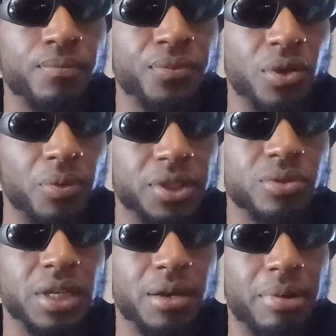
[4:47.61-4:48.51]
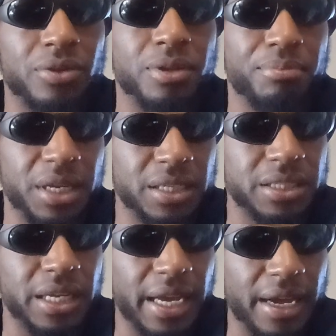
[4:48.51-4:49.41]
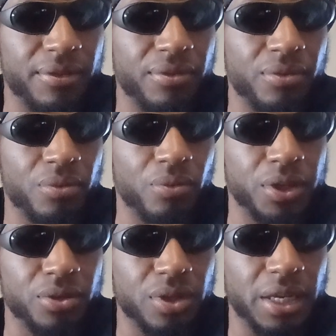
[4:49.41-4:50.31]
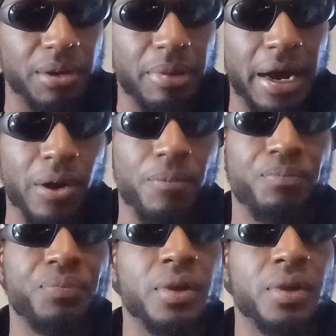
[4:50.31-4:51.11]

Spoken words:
So when you think about the BGF, when you think about